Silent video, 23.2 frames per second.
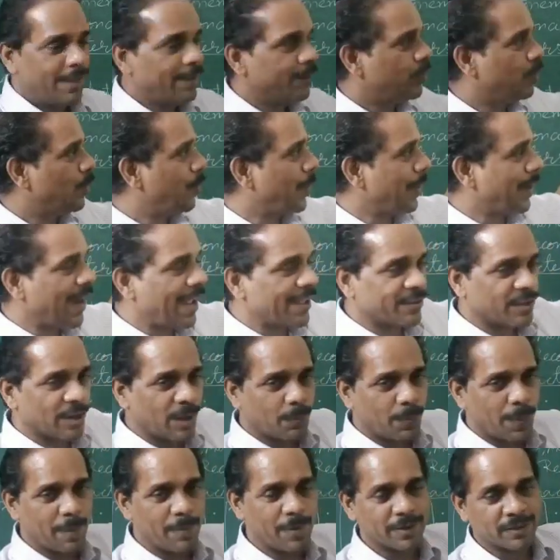
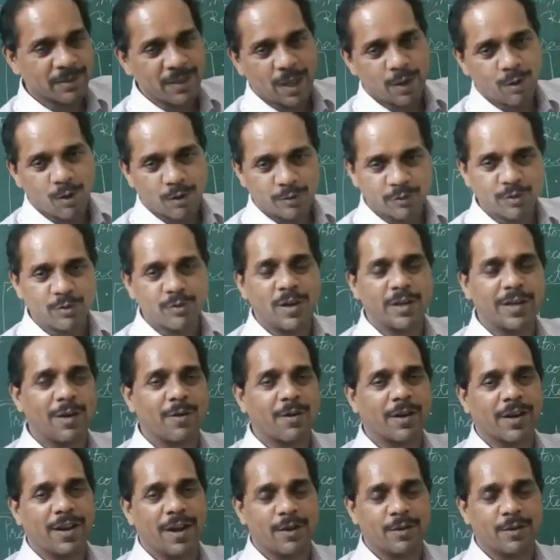Supernatural powers are also not our